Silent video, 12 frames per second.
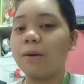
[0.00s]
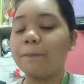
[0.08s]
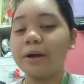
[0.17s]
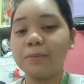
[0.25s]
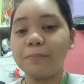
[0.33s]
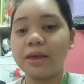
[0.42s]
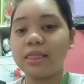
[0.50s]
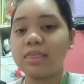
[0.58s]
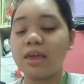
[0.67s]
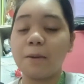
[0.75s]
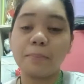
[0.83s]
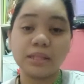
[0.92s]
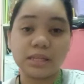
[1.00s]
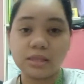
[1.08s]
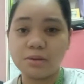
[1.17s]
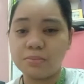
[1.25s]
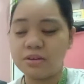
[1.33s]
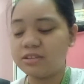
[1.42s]
palpate the
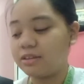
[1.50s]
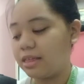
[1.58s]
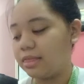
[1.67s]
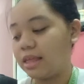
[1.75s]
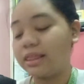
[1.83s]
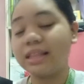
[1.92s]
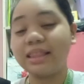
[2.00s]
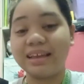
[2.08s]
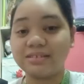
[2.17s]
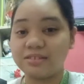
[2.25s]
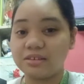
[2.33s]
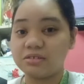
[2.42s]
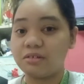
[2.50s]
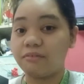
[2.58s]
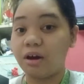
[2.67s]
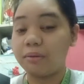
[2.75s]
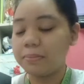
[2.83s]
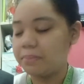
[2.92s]
epididymis and then the testes of
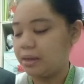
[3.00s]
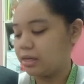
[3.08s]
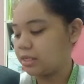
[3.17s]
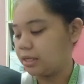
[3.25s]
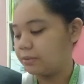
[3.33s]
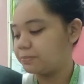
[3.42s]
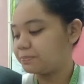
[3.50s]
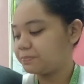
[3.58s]
our patient.